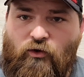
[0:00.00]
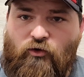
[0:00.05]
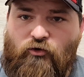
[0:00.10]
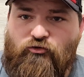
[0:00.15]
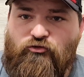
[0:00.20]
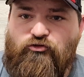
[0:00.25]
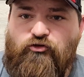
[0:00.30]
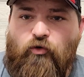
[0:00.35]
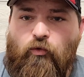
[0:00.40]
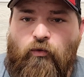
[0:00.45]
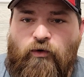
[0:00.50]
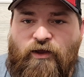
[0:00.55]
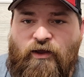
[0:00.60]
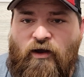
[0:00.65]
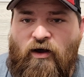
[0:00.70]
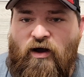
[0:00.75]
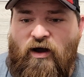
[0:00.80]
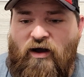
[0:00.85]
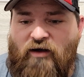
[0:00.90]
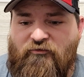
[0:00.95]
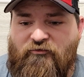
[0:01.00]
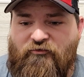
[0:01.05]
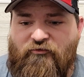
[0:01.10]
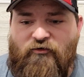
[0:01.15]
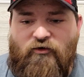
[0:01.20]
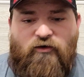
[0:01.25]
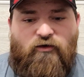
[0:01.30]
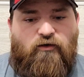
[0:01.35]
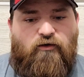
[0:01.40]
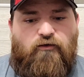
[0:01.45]
showing off
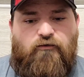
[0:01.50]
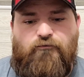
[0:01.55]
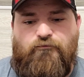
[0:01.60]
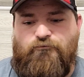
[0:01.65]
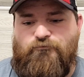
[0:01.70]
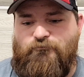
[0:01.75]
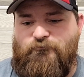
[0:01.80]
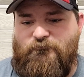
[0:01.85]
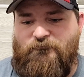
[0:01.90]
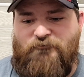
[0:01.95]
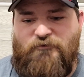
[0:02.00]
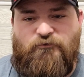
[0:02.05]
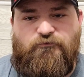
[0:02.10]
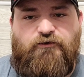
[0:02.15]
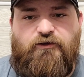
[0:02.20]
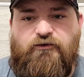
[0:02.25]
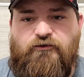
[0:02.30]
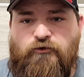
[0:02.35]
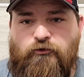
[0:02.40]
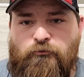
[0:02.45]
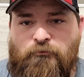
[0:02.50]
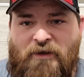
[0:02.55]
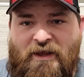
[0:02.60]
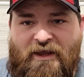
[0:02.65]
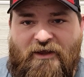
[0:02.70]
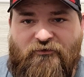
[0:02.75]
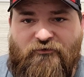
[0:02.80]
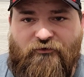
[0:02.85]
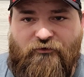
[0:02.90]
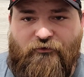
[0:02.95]
52
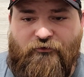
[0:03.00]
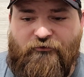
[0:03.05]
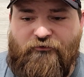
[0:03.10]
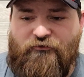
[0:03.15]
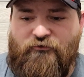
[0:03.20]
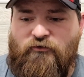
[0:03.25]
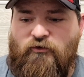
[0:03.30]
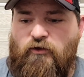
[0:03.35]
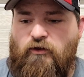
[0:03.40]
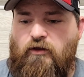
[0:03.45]
mantles,